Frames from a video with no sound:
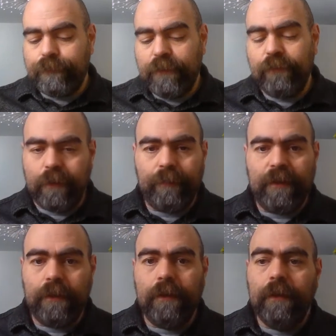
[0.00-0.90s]
These are going to
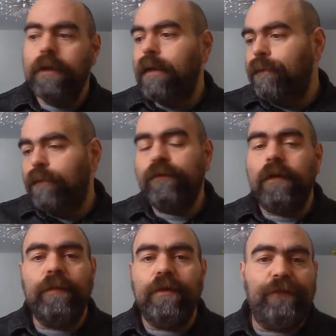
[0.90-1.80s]
be This is
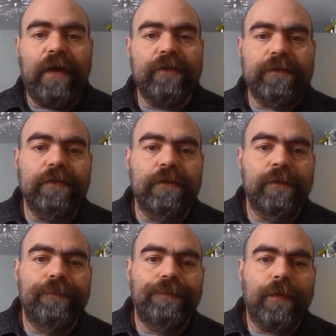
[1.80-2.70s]
going to be the fastest
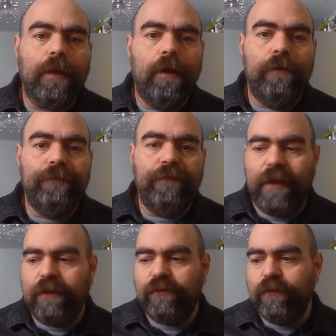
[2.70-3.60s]
of the
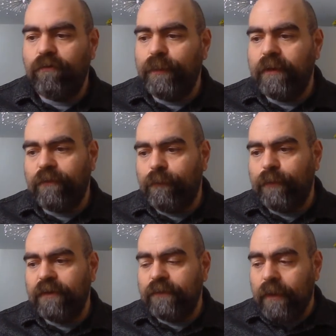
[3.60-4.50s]
factions because
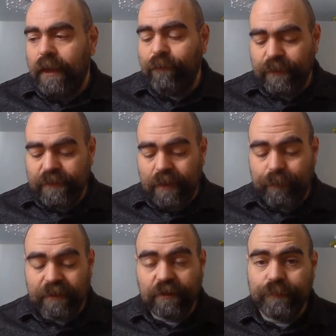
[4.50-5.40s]
everybody's got a
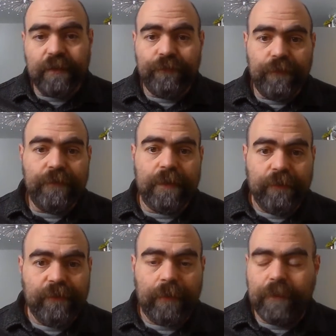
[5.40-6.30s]
base speed of
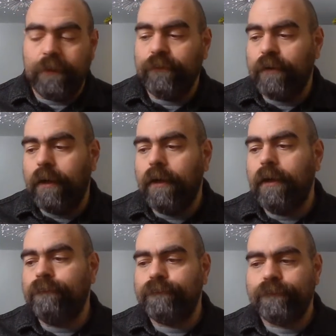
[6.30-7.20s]
15 centimeters.
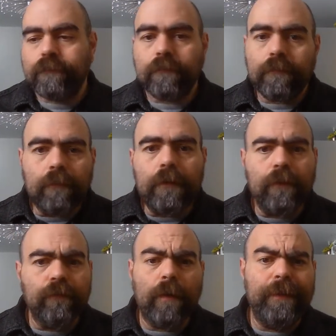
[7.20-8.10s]

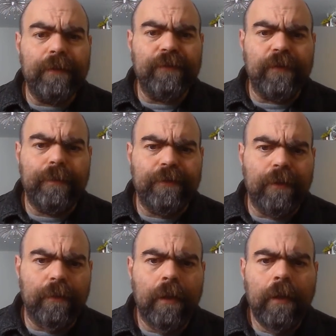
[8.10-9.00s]
So I mean that's going to be
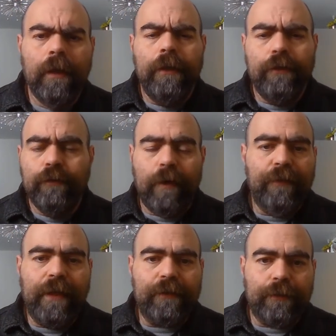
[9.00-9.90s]
double. You double
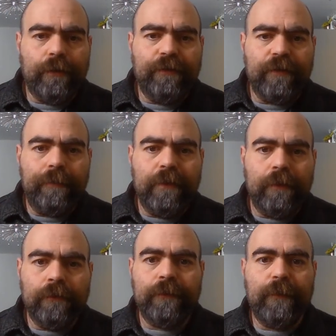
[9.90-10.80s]
that to 30
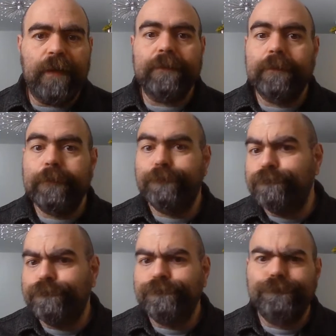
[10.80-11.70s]
centimeters. That's
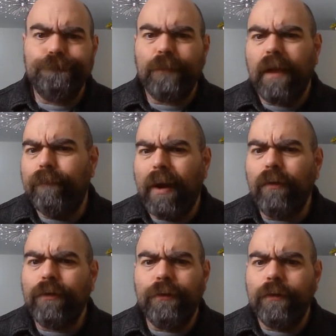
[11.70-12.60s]

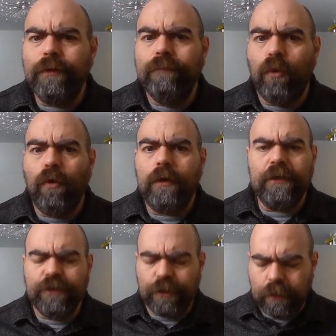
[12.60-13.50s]
about a third of the board on
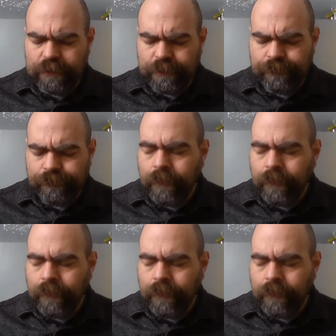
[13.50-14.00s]
a charge.